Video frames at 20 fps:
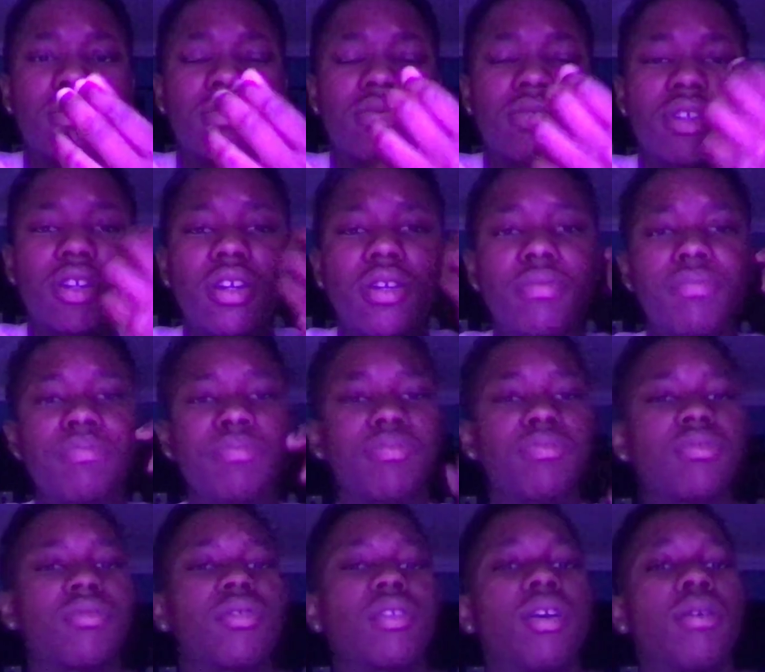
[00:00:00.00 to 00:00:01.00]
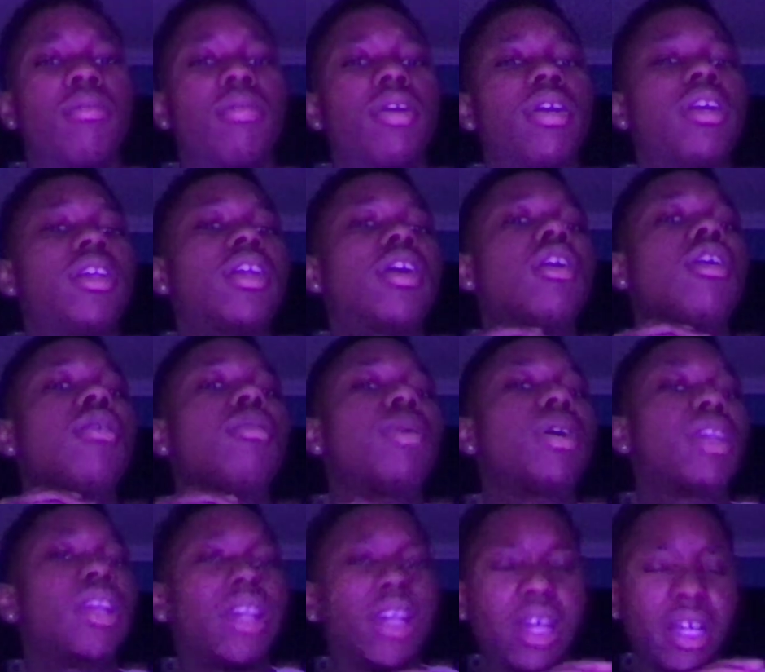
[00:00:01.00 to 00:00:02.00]
Damn. I'm breaking out on my
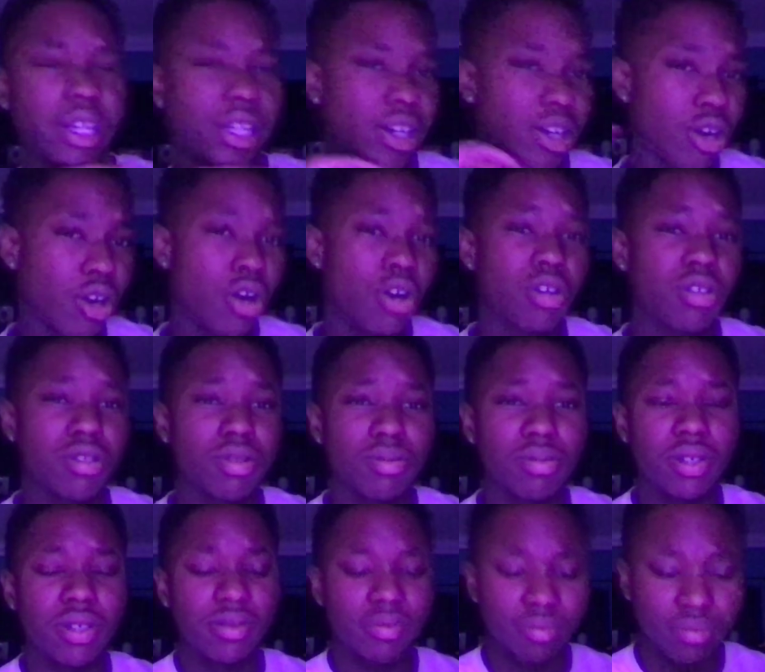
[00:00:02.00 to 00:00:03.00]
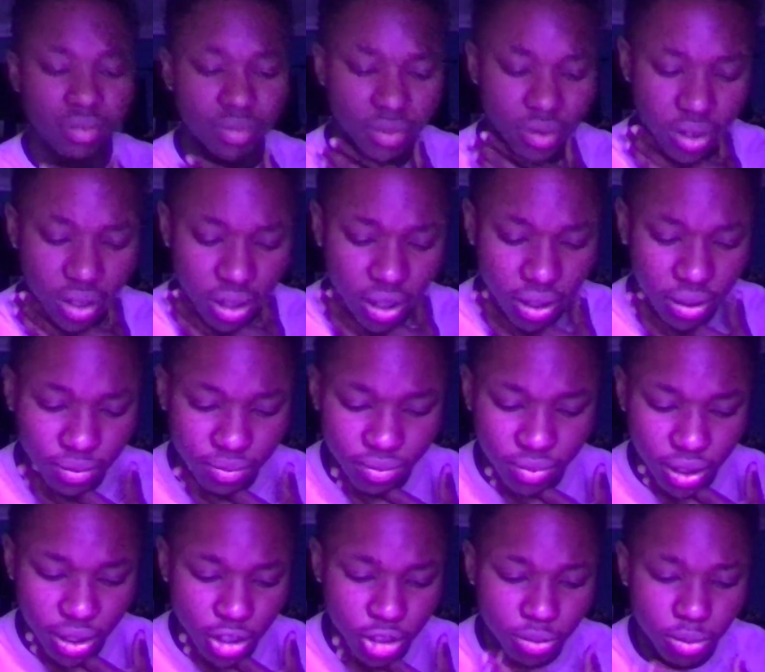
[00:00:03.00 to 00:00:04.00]
neck and it hurts, but yeah,
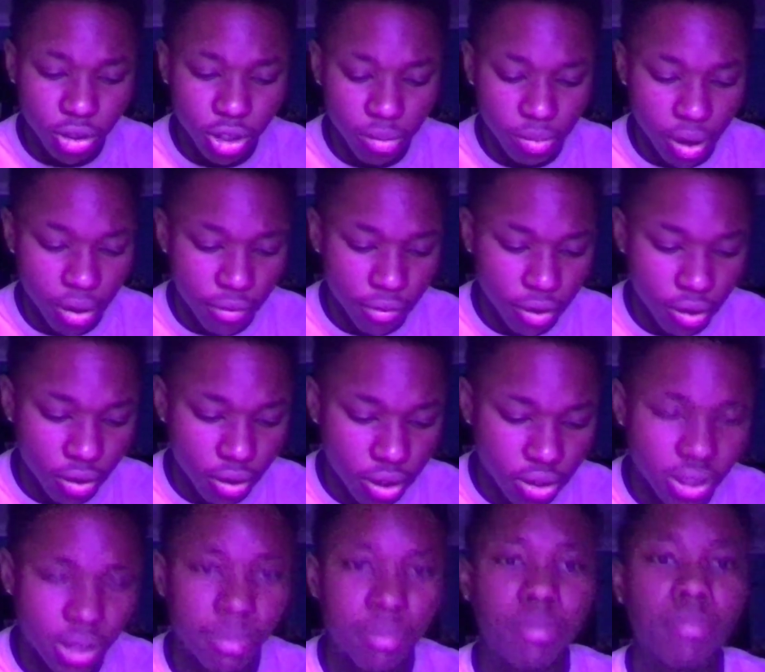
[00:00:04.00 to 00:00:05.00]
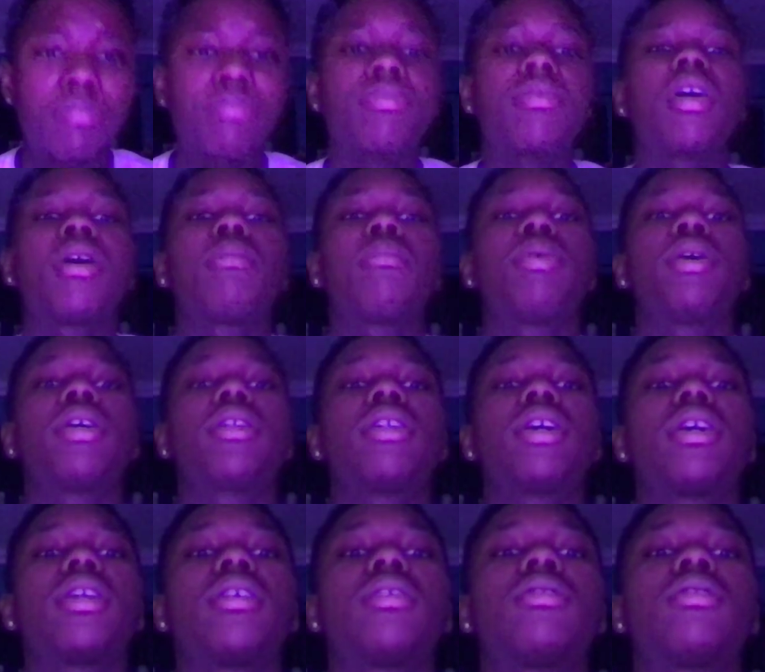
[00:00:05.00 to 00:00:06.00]
that was probably my fault because I, I picked
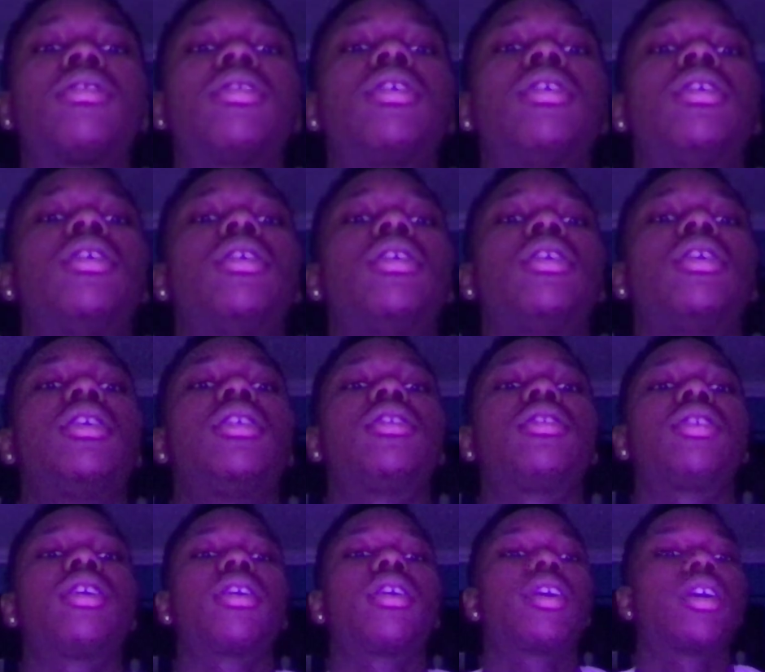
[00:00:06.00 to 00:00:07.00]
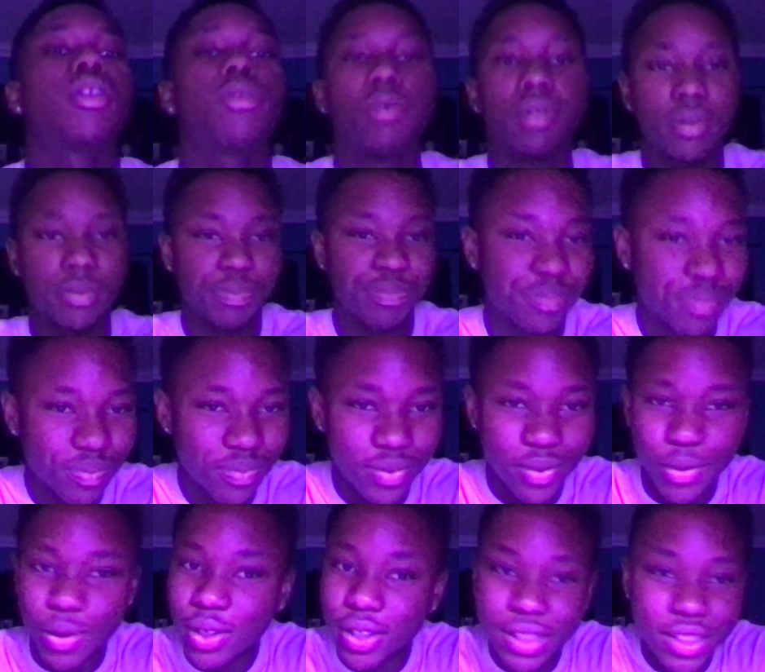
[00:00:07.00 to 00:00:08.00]
at it. It's like, anyways,
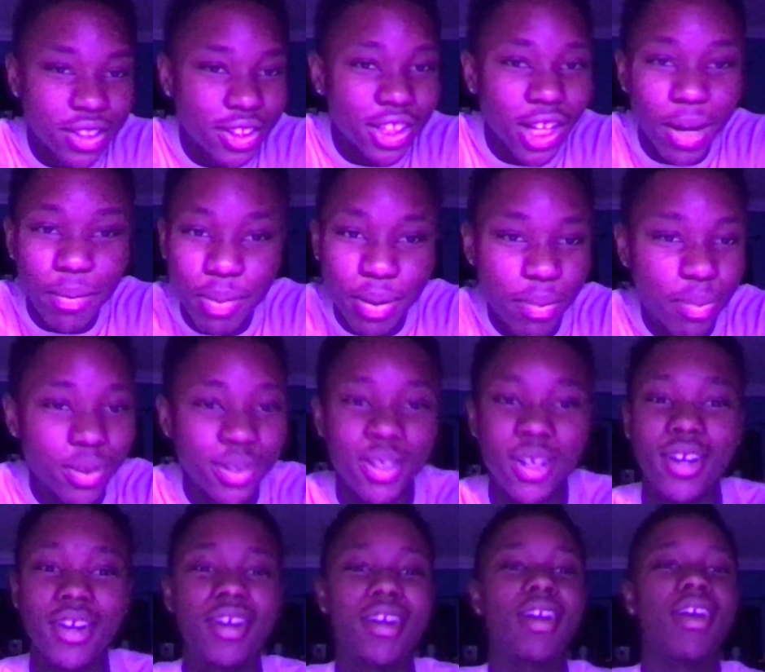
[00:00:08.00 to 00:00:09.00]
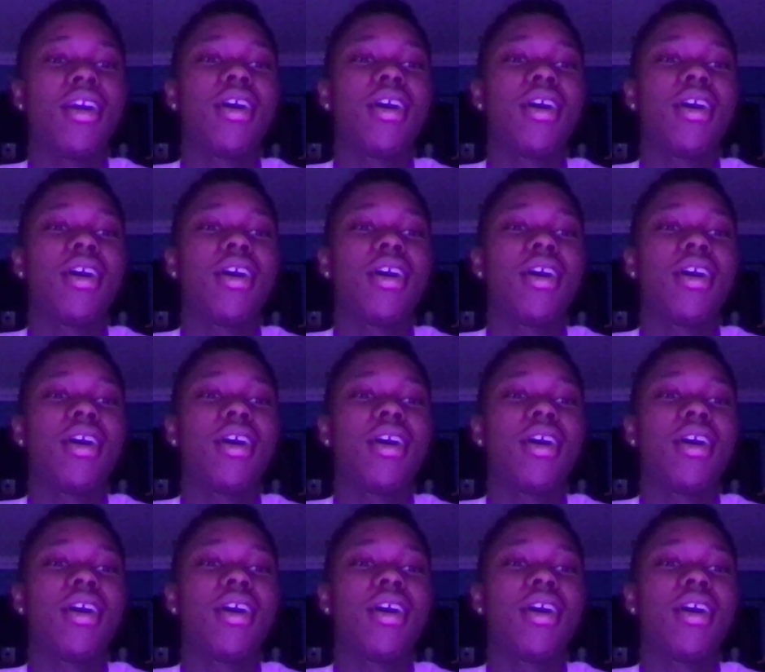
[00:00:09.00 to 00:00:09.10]
where this is not pimple talk.